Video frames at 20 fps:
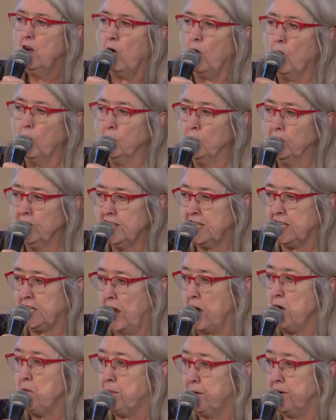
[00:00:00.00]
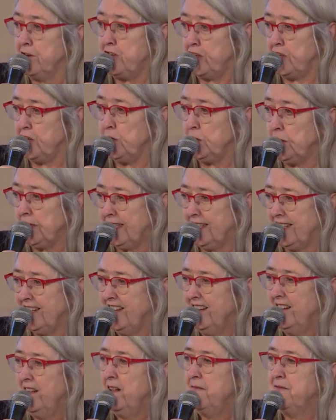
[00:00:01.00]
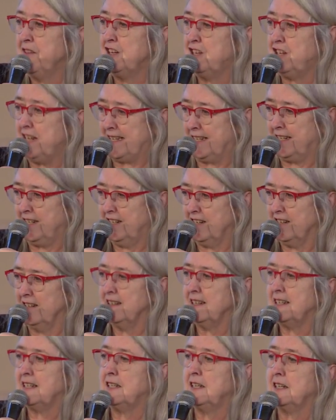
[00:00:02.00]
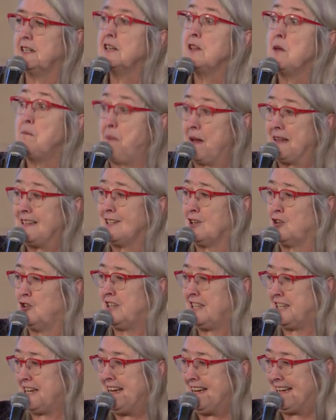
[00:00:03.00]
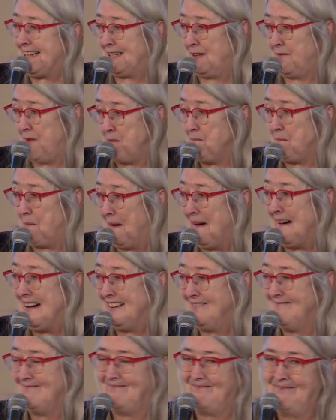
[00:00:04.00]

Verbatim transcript: also produce the dissidents that are the best critiques of empire.